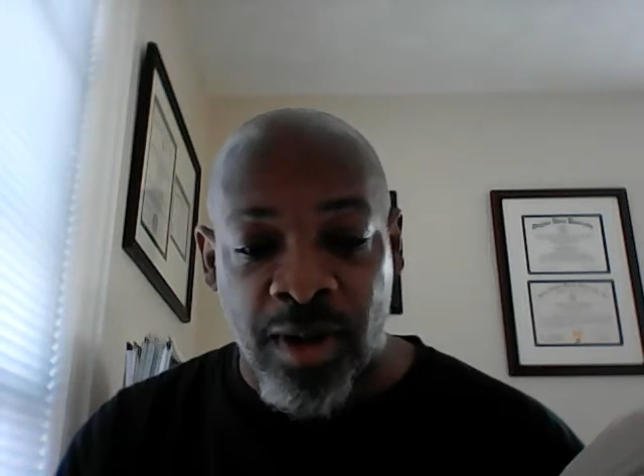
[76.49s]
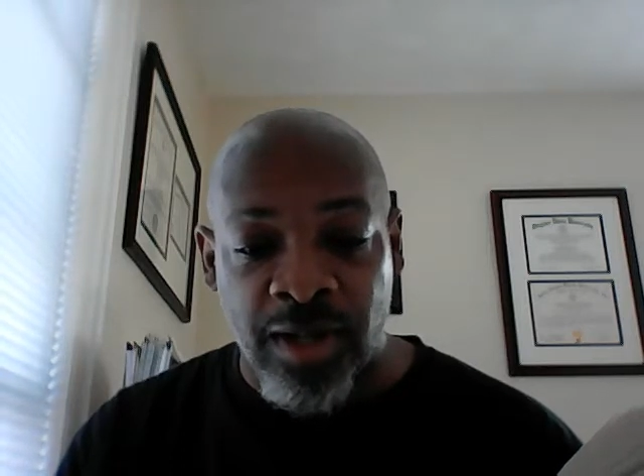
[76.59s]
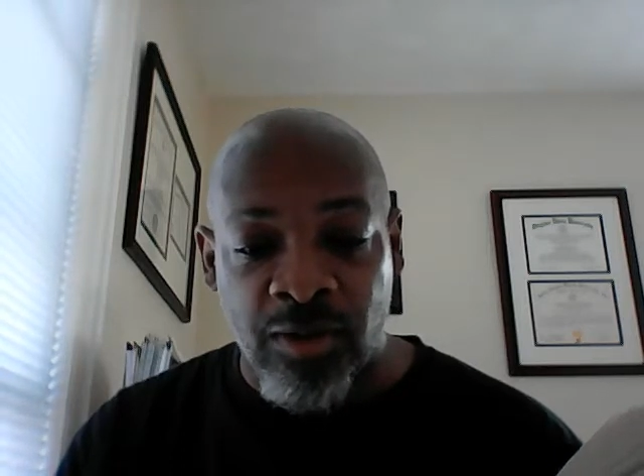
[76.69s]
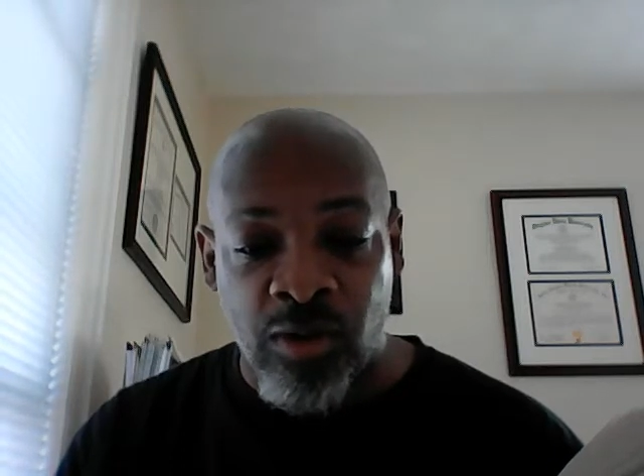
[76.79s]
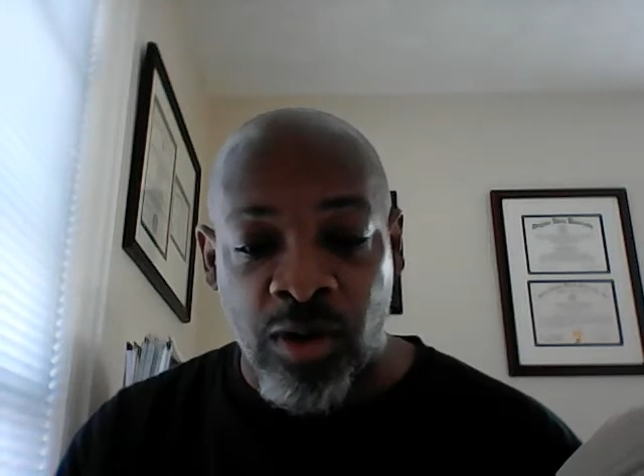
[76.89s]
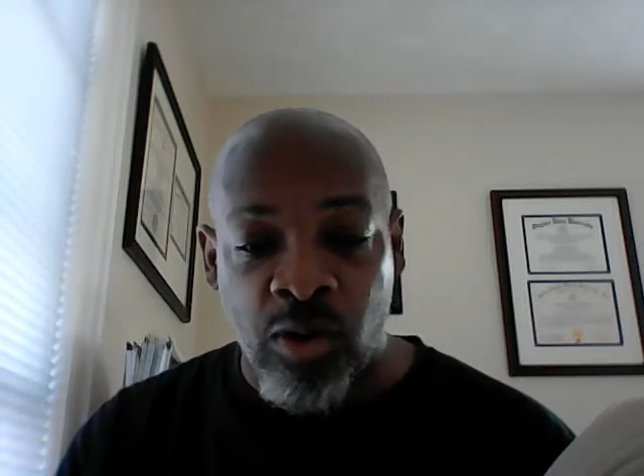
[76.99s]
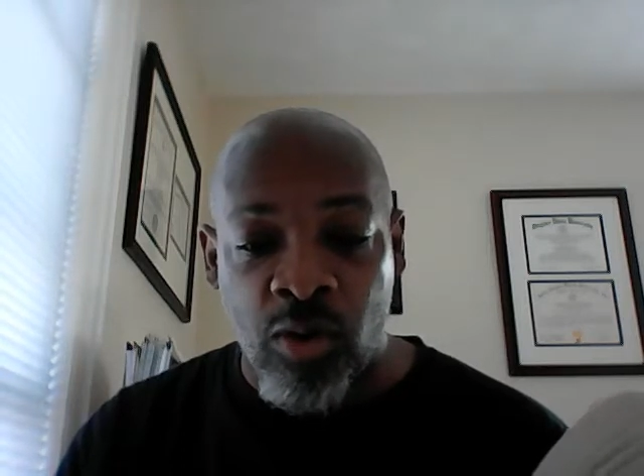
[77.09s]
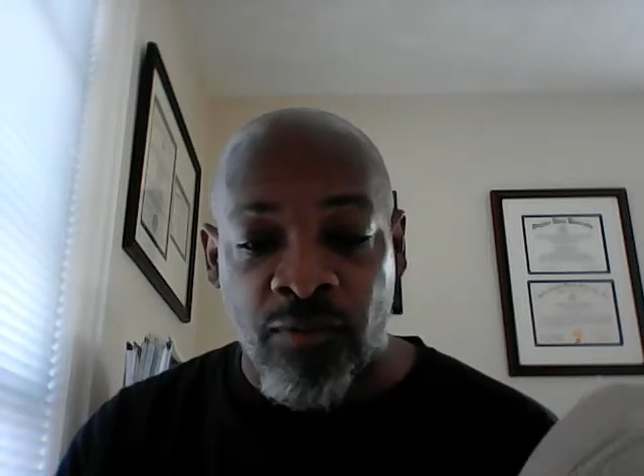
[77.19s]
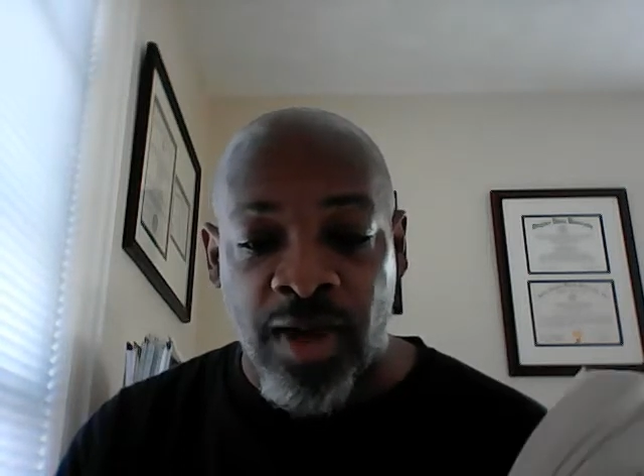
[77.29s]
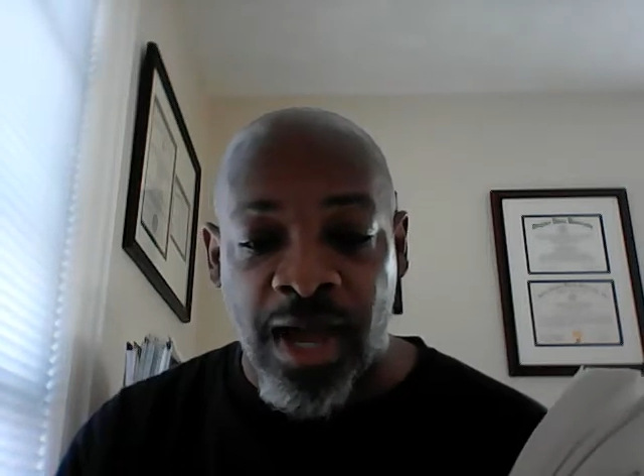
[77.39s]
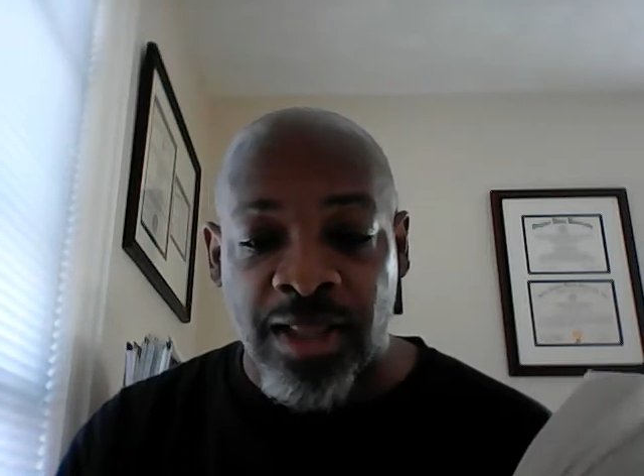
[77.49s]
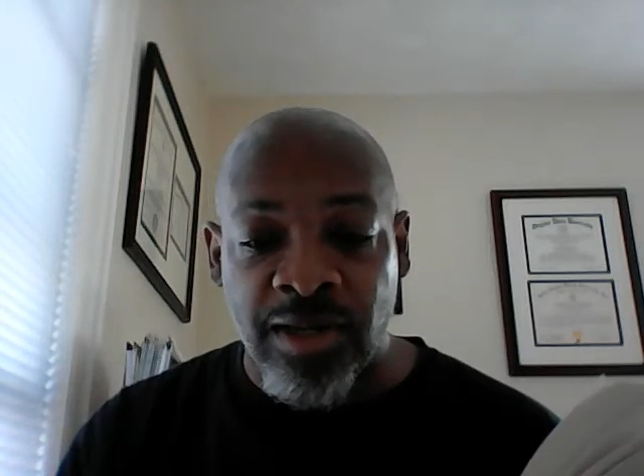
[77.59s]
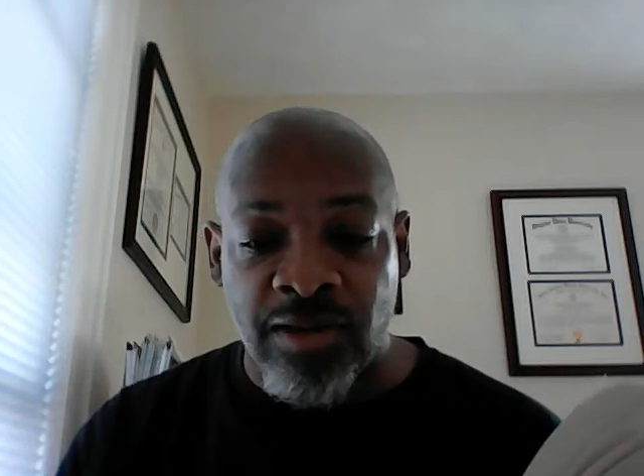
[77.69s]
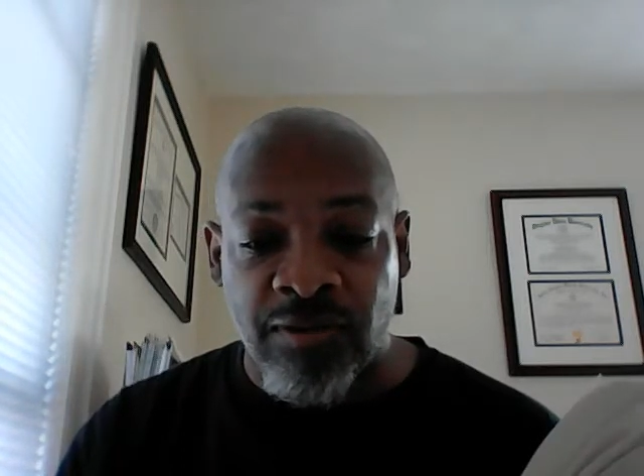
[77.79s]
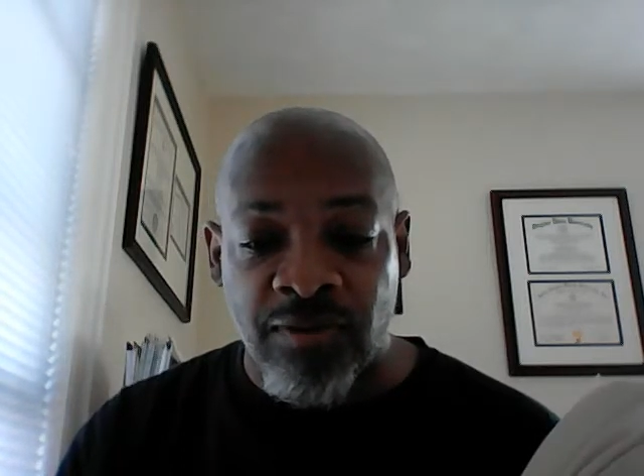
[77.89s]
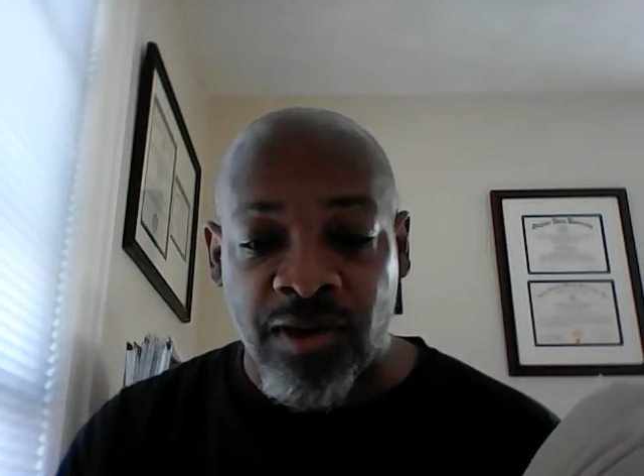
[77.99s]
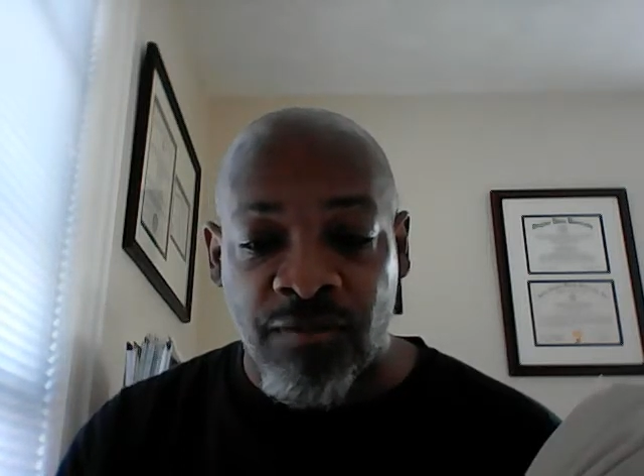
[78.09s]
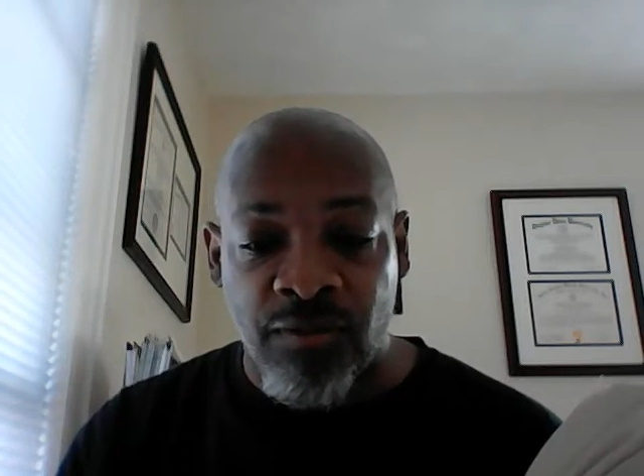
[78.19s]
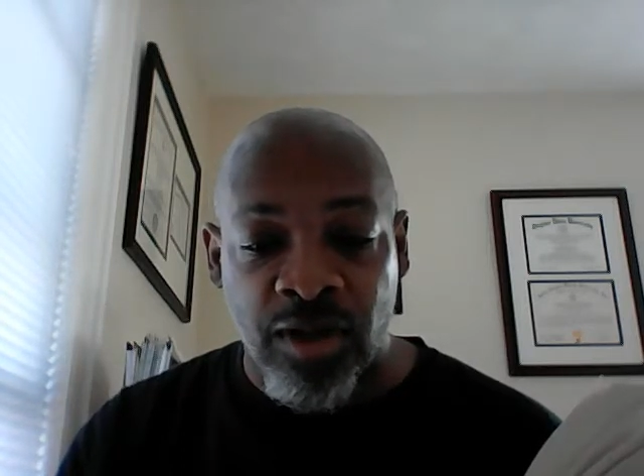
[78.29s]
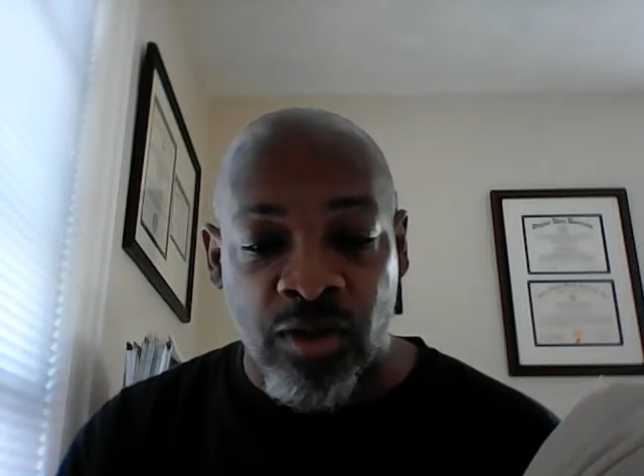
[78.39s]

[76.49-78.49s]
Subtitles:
by the ongoing realities of suffering